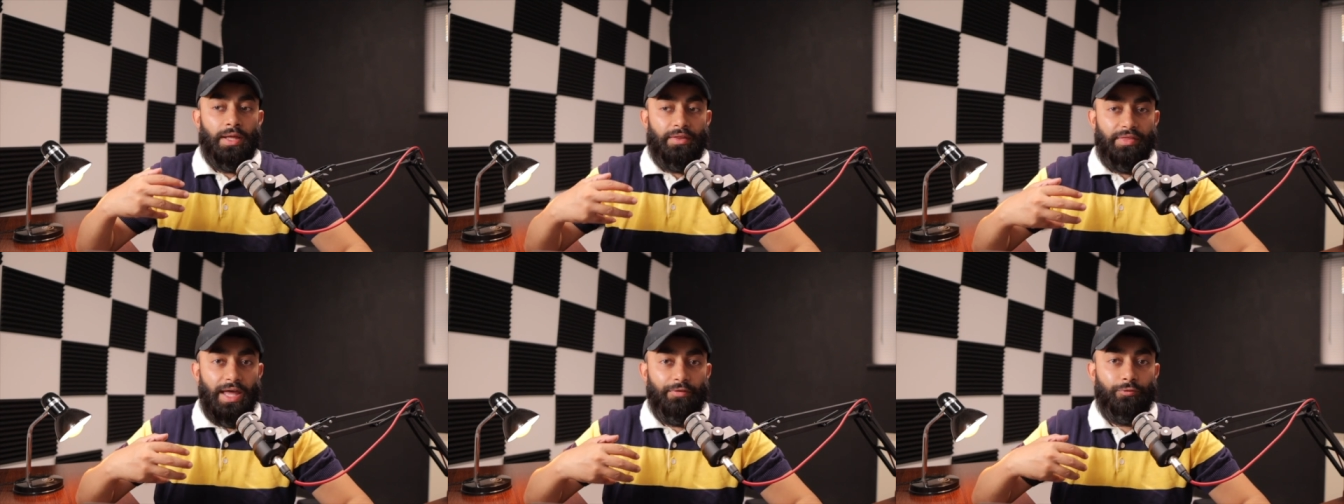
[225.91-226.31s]

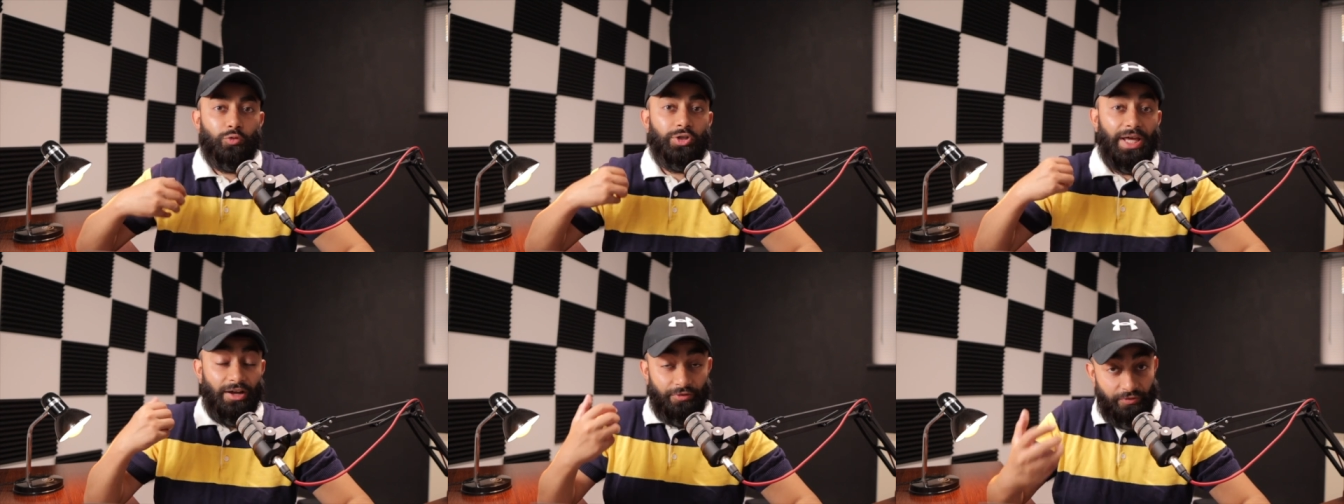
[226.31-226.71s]
therefore
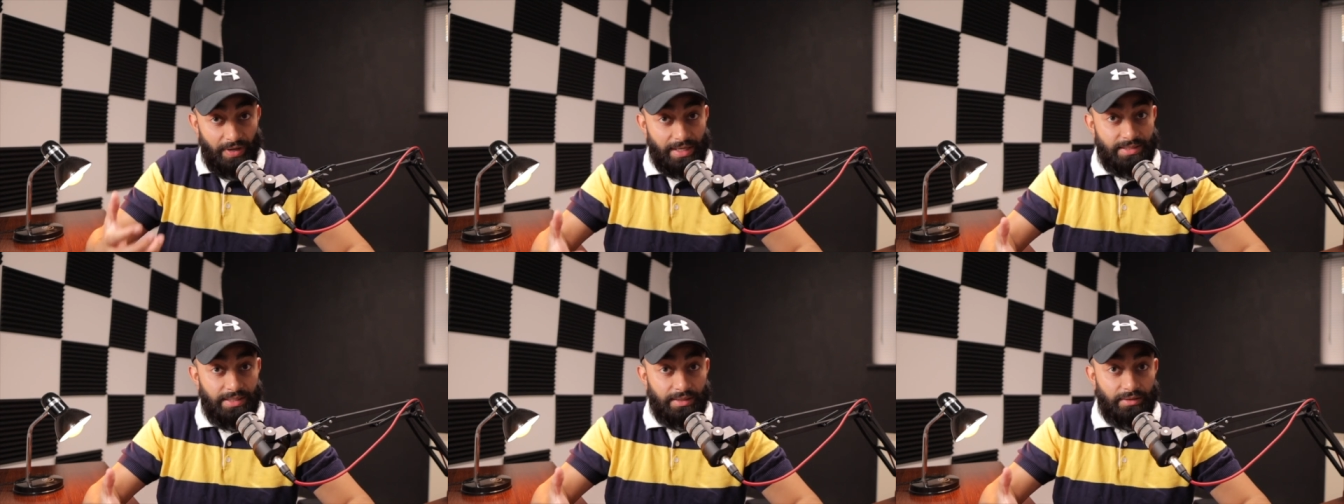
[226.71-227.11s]
they're
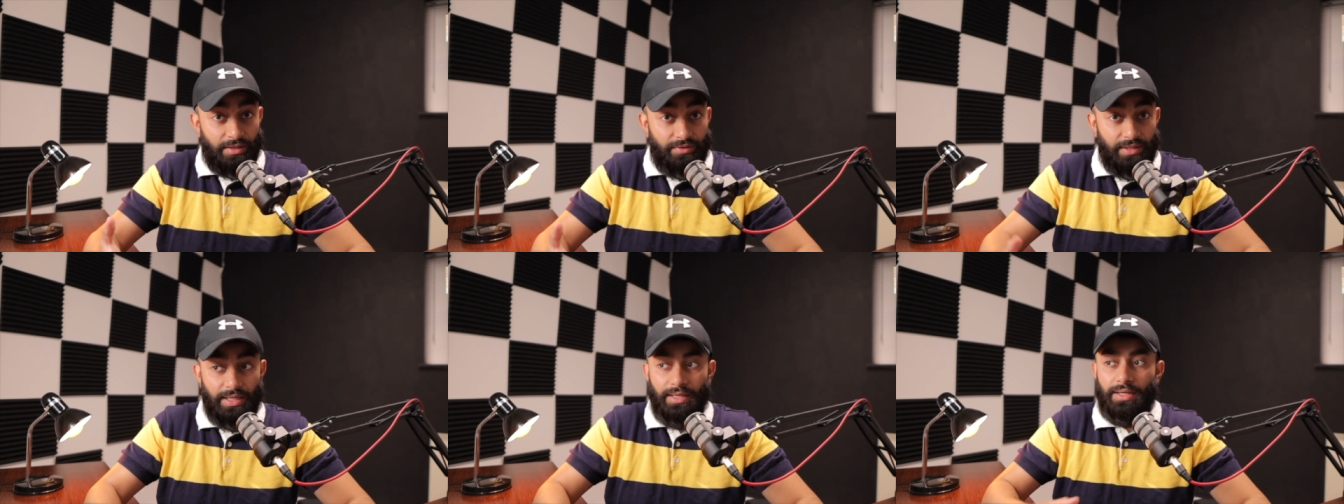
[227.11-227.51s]
affecting the
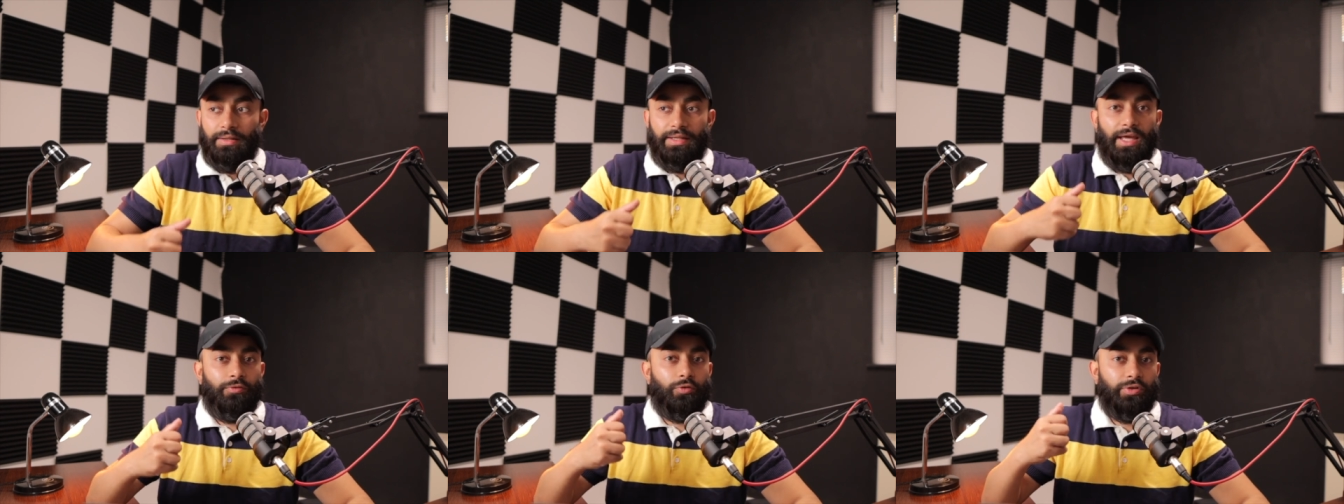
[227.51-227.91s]
deen
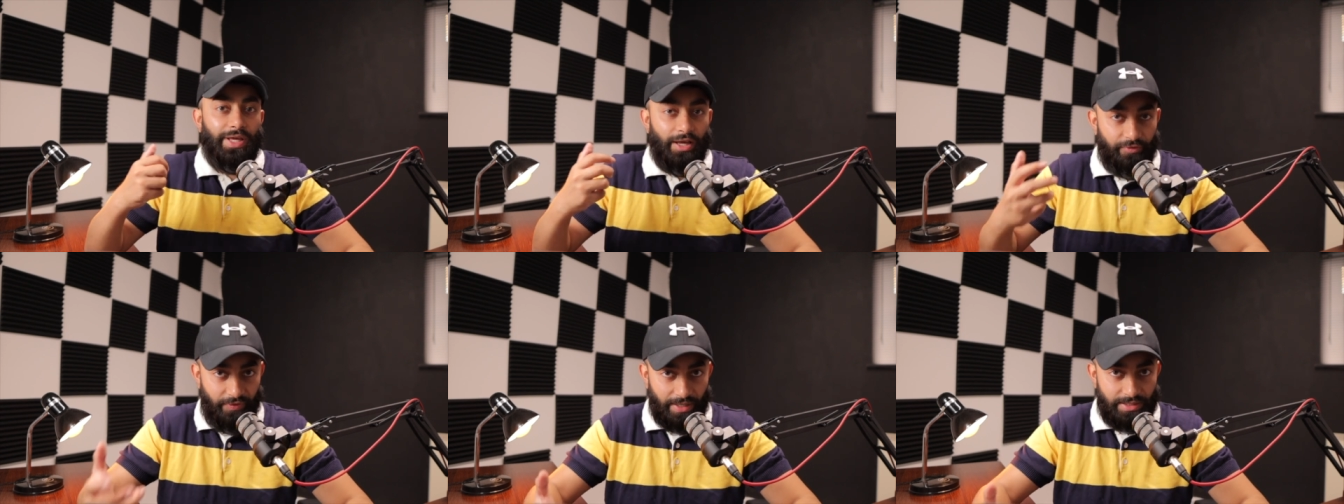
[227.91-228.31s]
and therefore
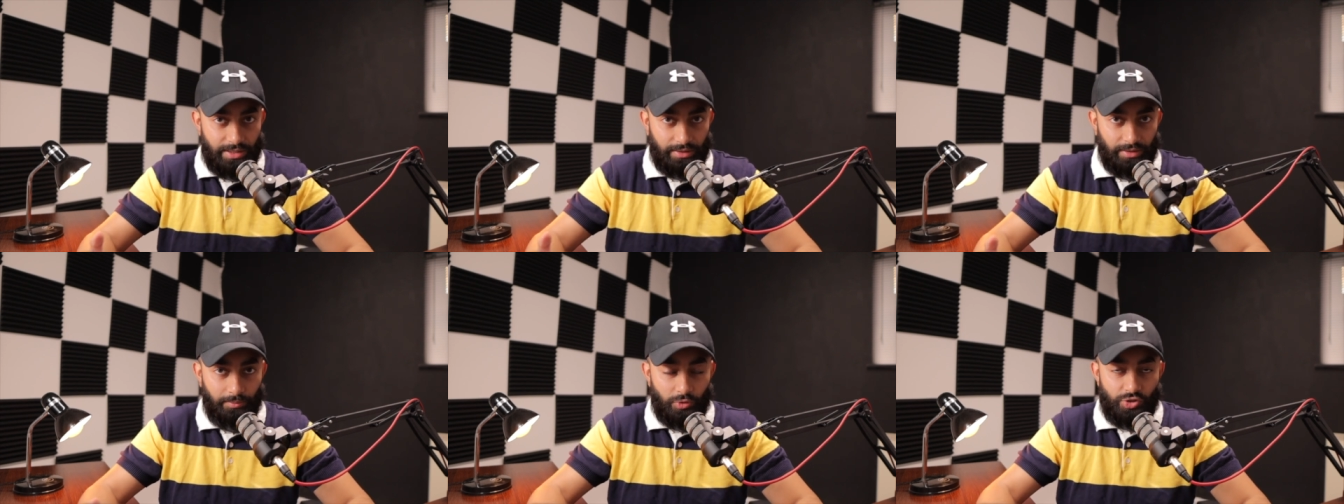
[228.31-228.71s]
they're
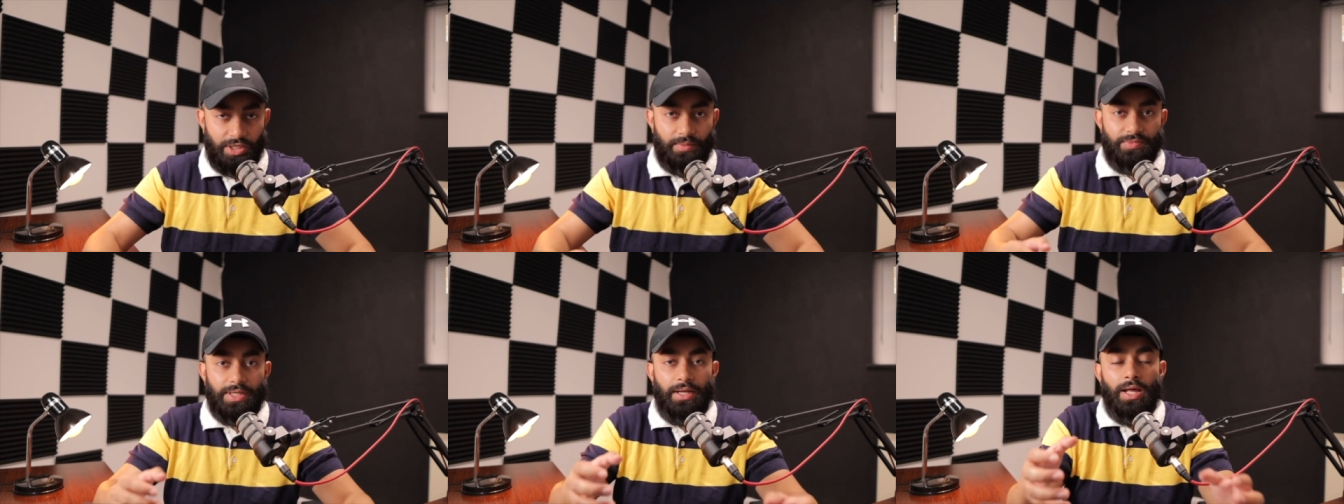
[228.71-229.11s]
affecting the
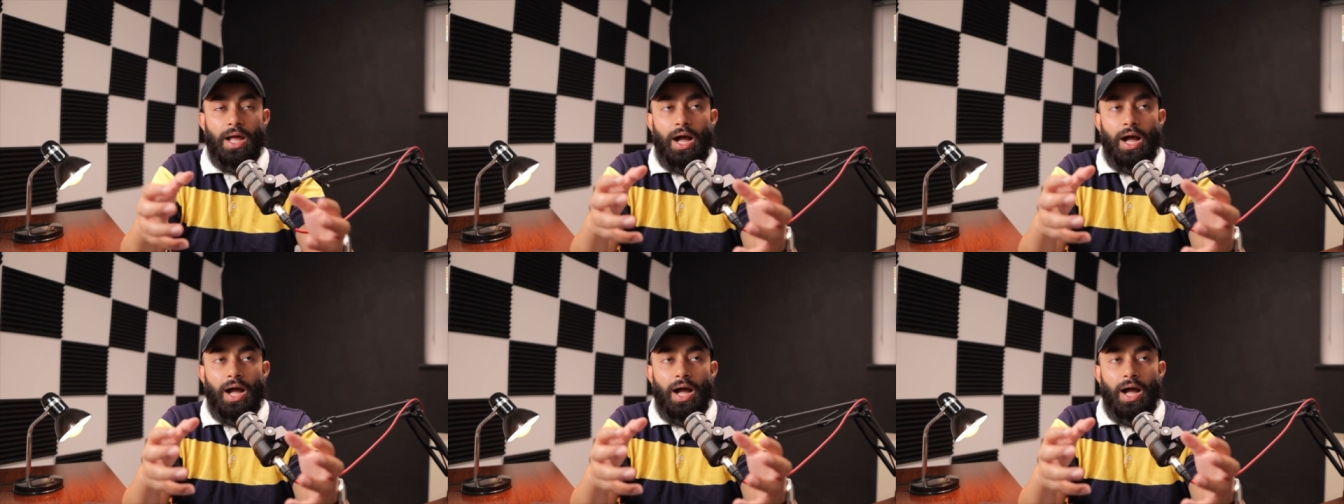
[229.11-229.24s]
Muslims. And